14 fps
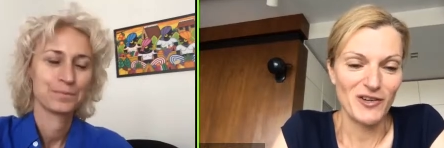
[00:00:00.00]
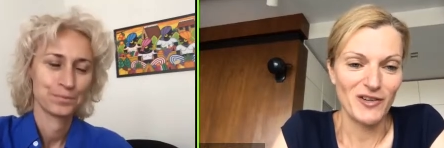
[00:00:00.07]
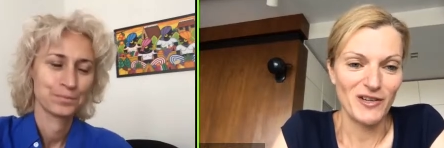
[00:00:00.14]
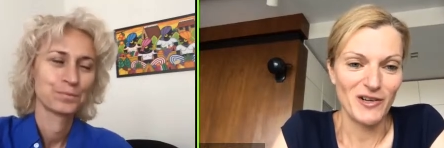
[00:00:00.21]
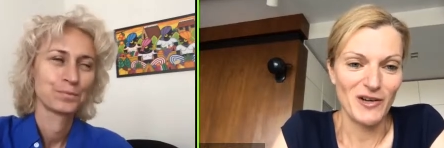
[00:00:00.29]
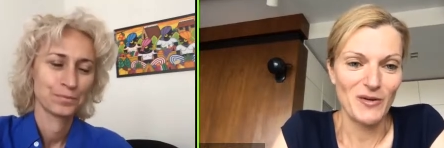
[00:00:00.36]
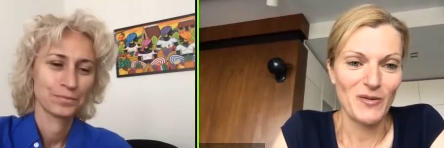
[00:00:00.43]
Speaker 1: You
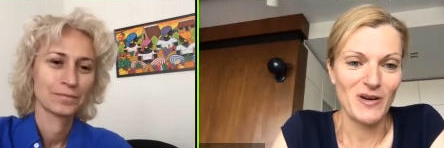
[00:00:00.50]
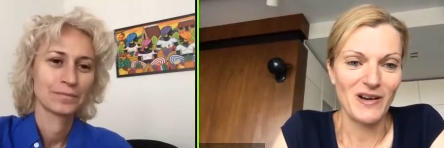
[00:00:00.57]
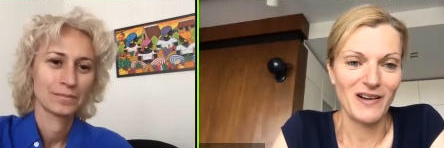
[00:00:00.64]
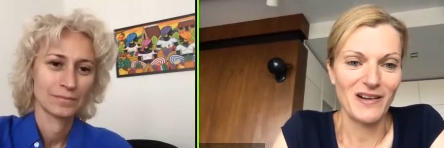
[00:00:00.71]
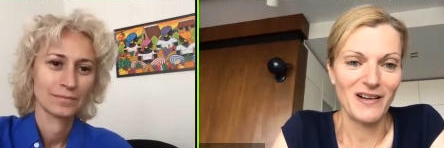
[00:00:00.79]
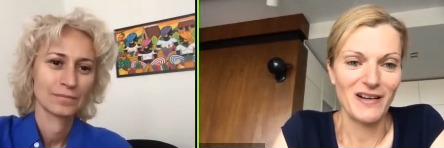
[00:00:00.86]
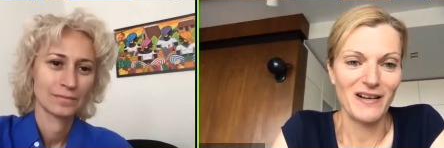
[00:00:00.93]
know,
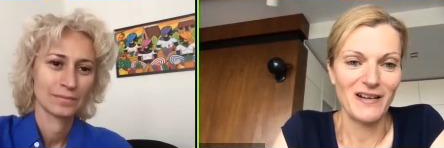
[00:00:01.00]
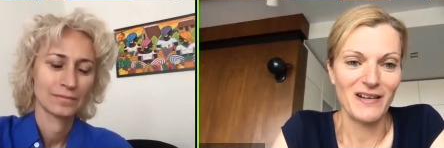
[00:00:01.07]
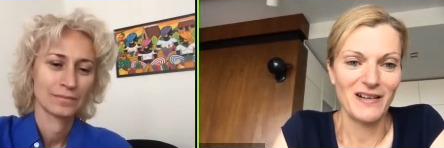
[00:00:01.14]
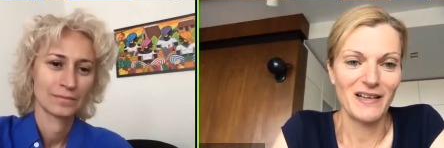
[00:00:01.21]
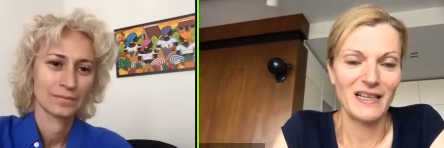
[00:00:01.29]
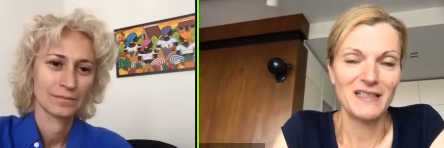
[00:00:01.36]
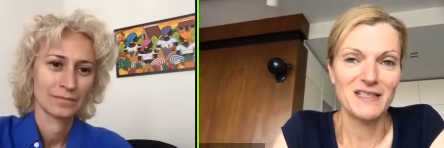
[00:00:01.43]
uh,
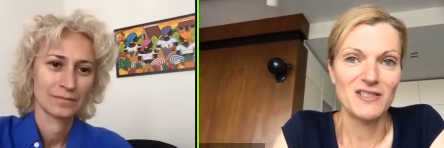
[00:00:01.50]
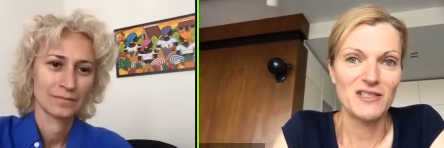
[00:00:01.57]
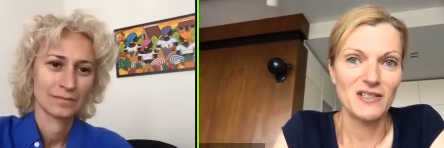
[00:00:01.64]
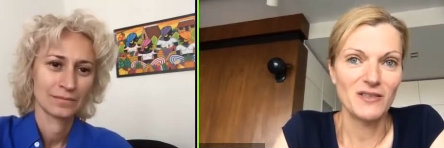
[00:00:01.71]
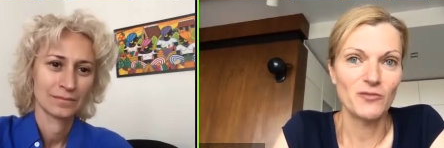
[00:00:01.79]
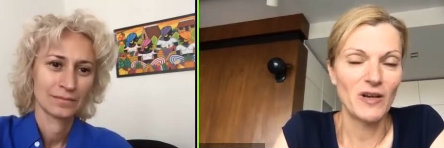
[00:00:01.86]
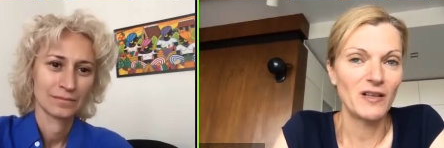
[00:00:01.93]
it's
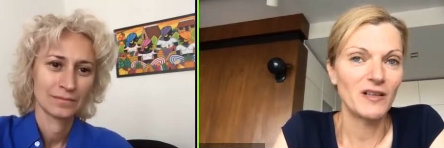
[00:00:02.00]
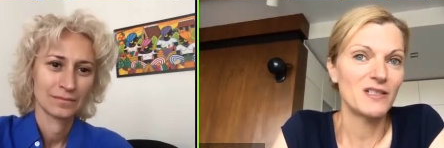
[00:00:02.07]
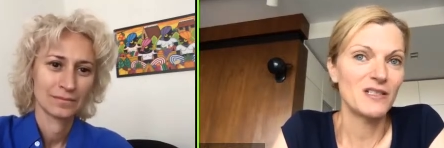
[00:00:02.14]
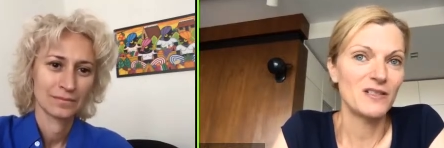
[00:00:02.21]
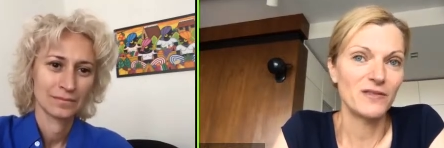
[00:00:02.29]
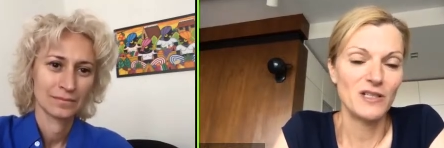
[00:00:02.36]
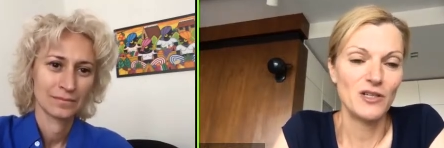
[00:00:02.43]
still
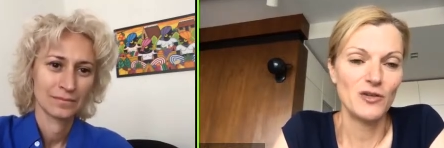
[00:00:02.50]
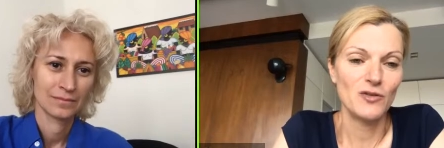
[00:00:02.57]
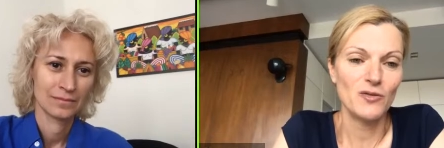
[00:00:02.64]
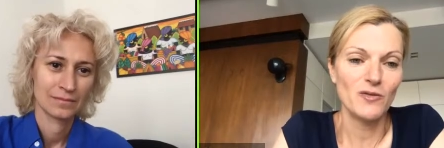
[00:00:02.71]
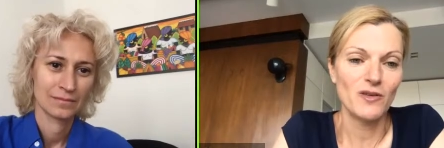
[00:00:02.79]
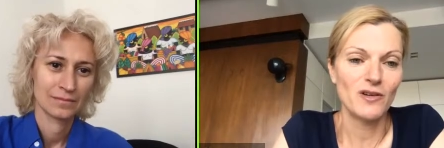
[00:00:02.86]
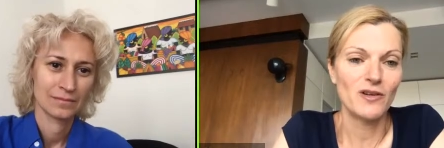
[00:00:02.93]
relatively
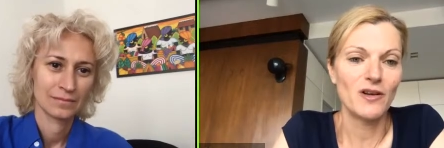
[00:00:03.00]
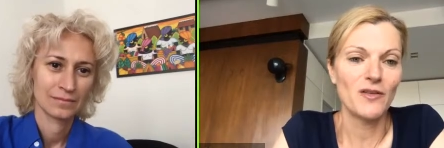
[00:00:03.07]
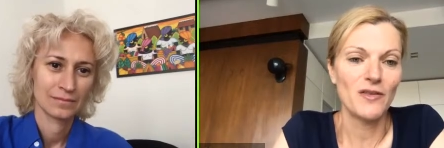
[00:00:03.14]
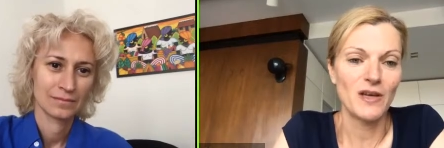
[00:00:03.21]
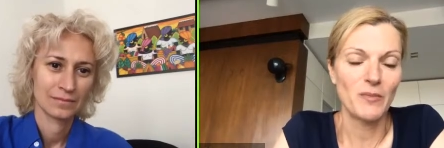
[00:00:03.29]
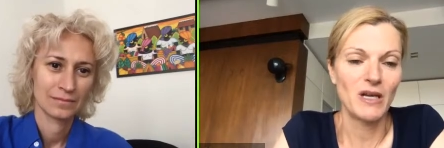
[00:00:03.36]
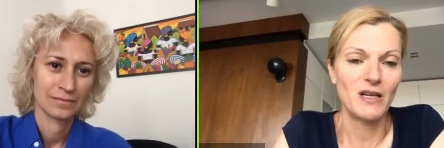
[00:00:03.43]
new. There are not
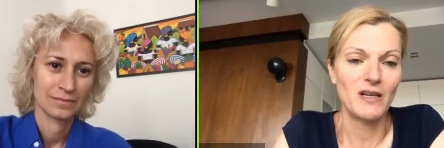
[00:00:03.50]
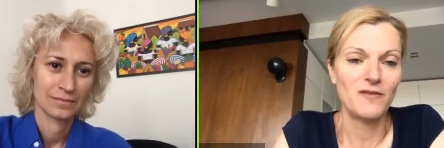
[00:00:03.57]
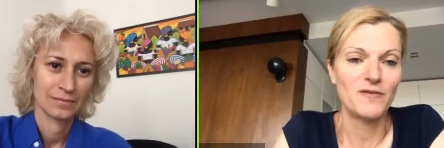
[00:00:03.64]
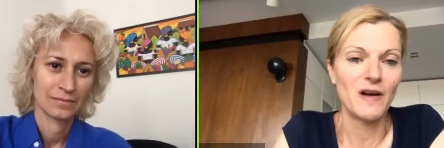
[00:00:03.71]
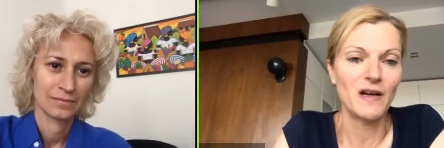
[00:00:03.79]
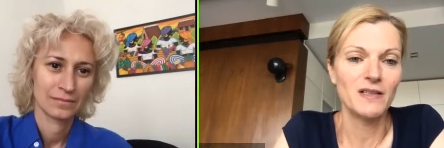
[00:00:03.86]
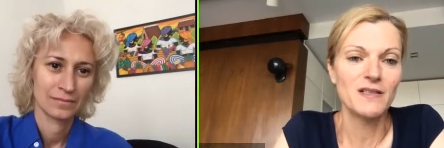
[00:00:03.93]
that many
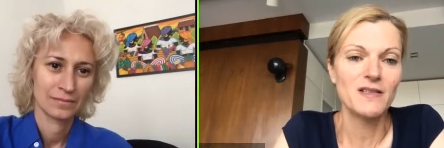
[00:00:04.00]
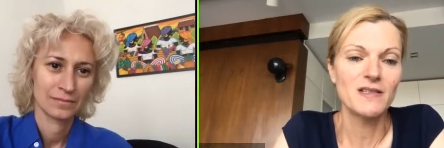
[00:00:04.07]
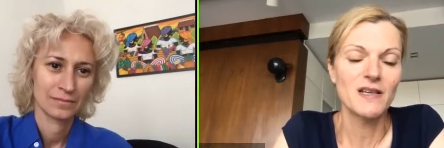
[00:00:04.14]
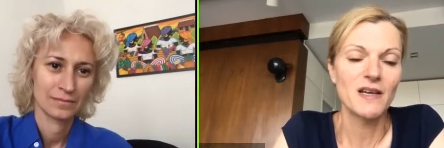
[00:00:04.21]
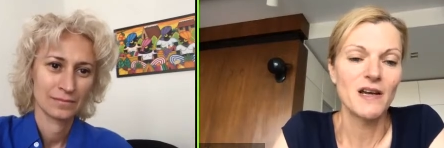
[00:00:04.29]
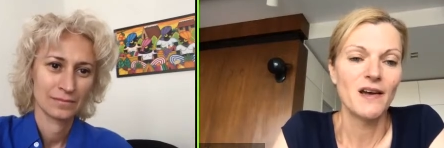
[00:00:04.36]
funds.